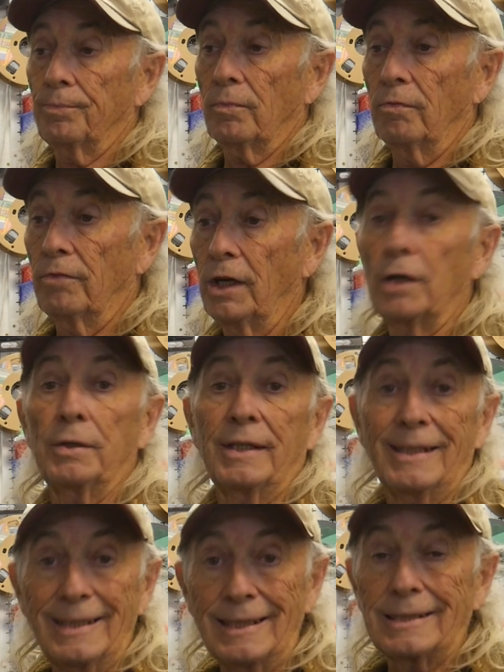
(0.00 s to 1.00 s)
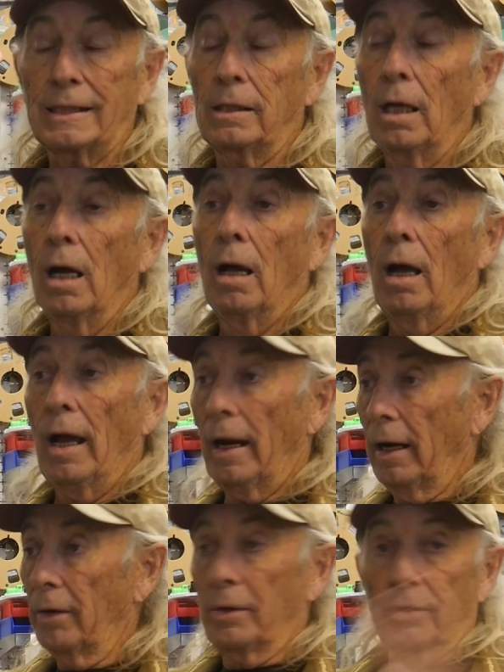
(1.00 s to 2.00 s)
very easy
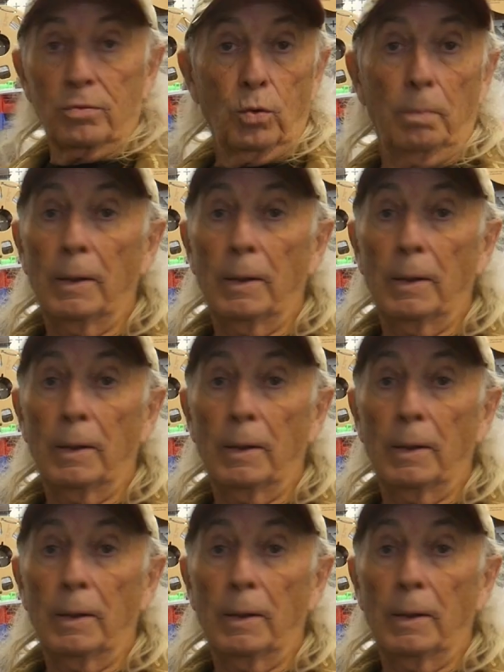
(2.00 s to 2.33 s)
areas where